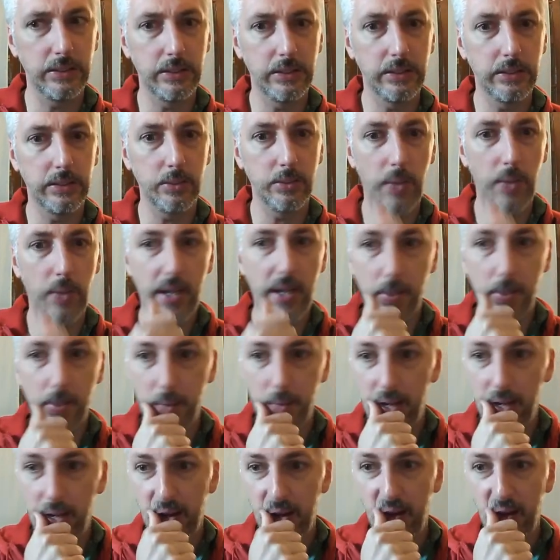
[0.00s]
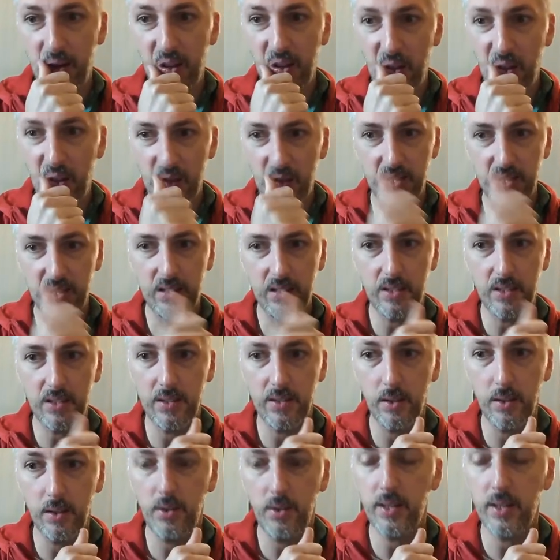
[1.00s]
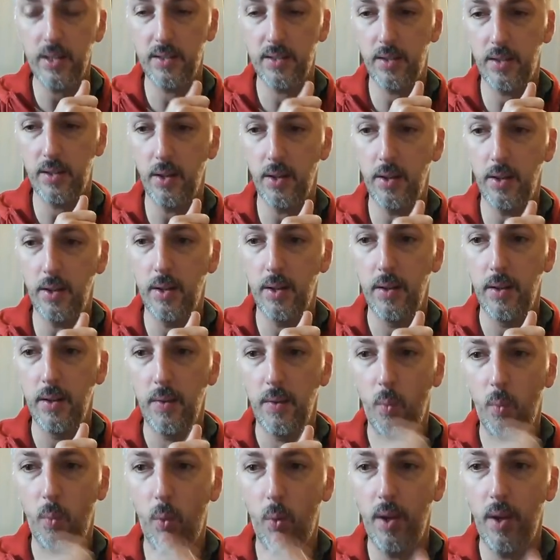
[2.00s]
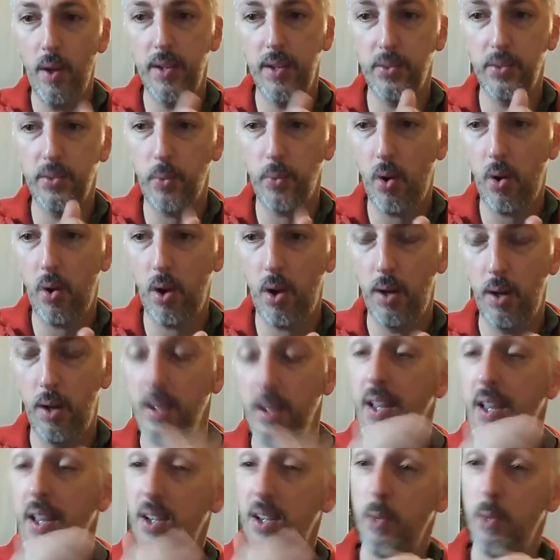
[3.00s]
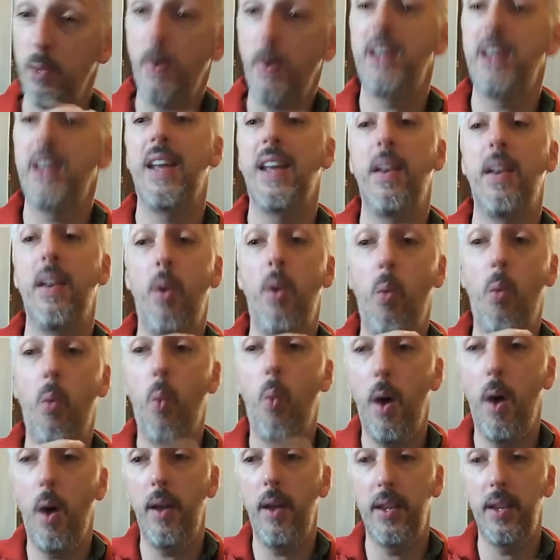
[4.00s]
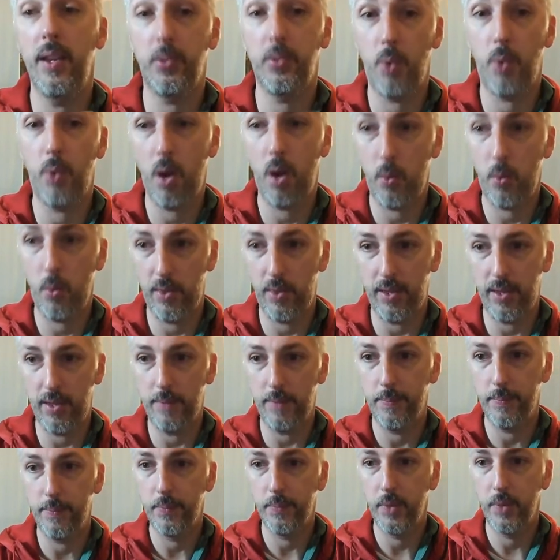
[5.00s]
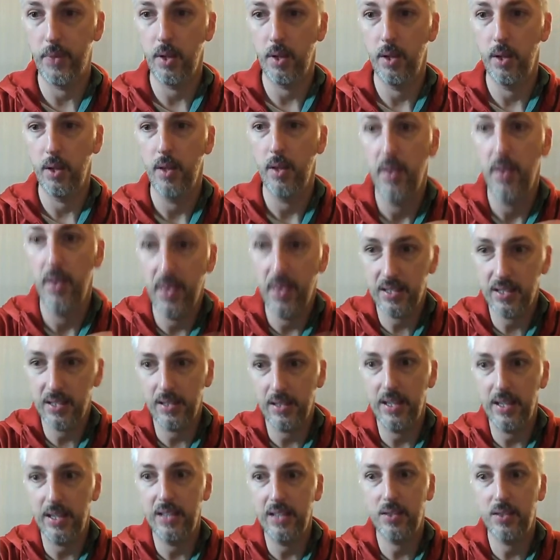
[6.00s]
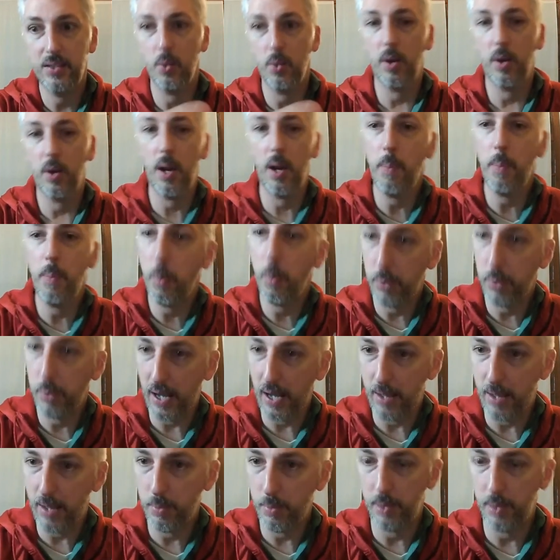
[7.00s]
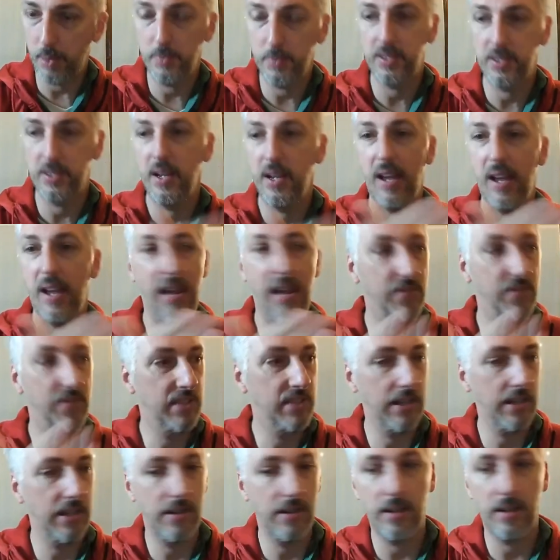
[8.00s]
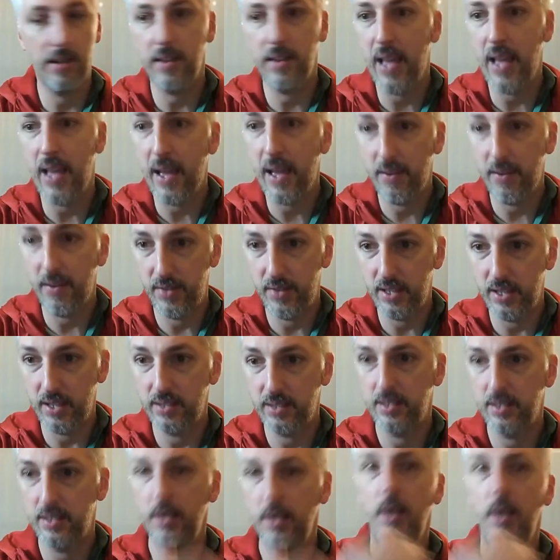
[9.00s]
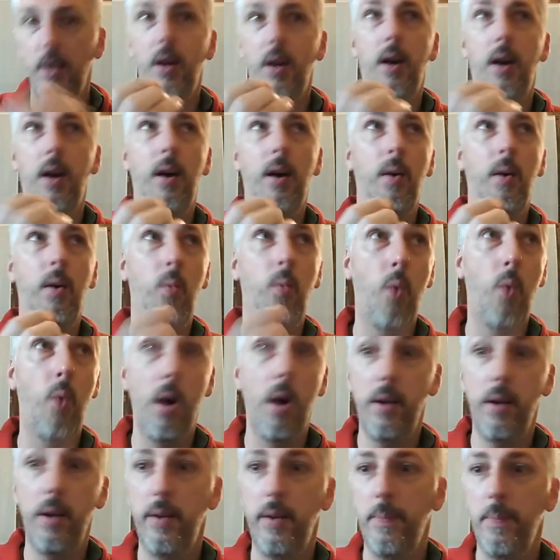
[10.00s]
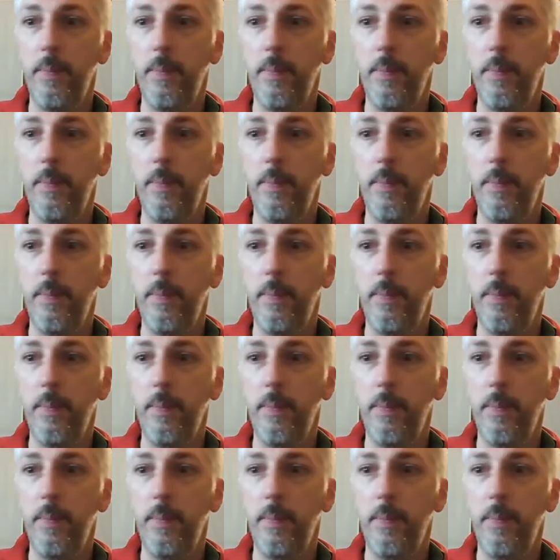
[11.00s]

wait a minute, this doesn't look as good. What is wrong? And you might not know what is wrong with it. This leads to a couple problems. I've seen a lot of these. One,